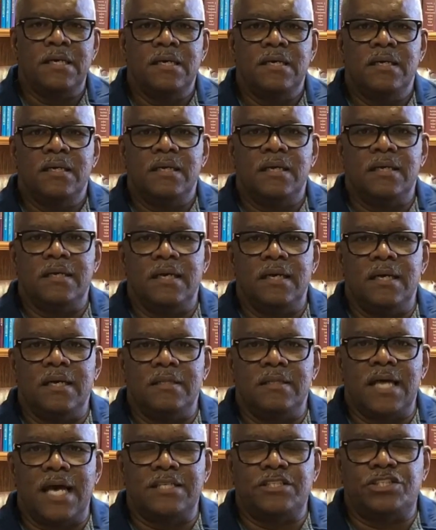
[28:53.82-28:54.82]
that
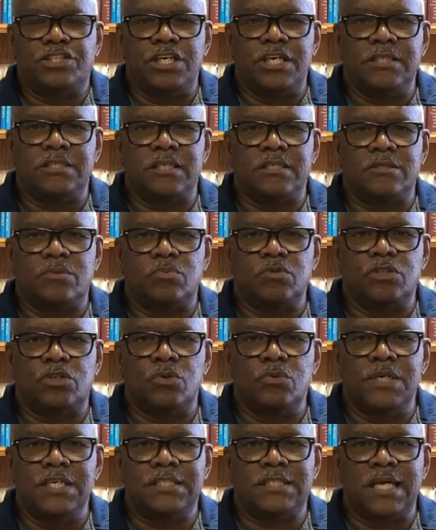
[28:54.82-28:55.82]
Jesus was who he said he
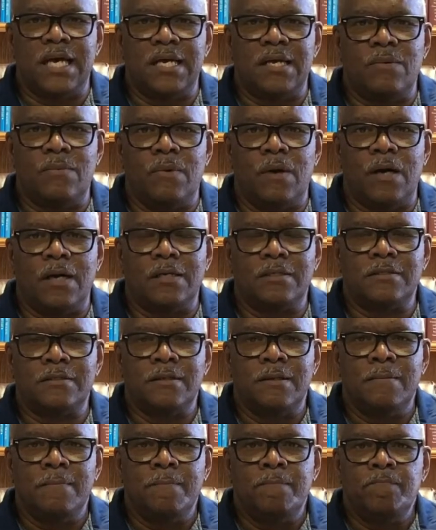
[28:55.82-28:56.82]
was.
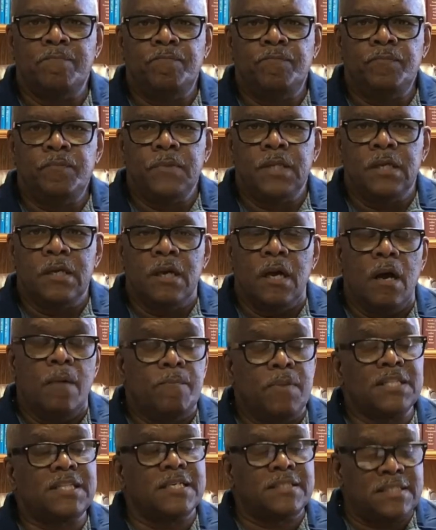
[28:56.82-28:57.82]
But the
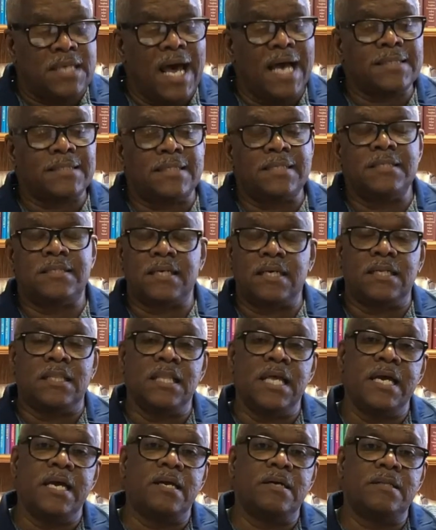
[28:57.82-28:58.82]
text is that
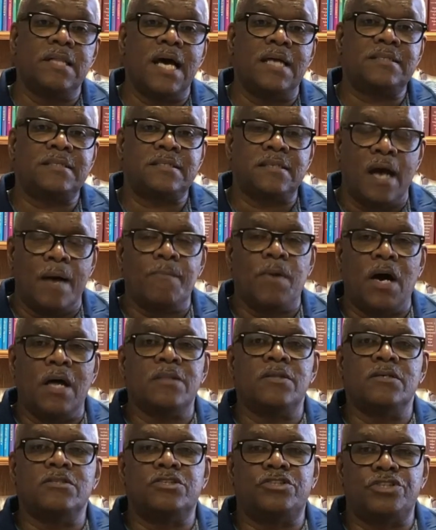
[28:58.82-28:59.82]
some other
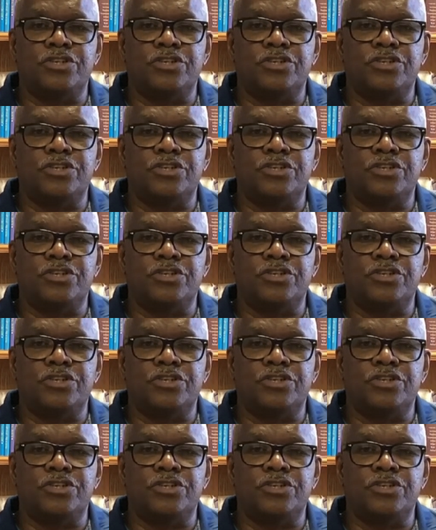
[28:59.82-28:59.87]
Jews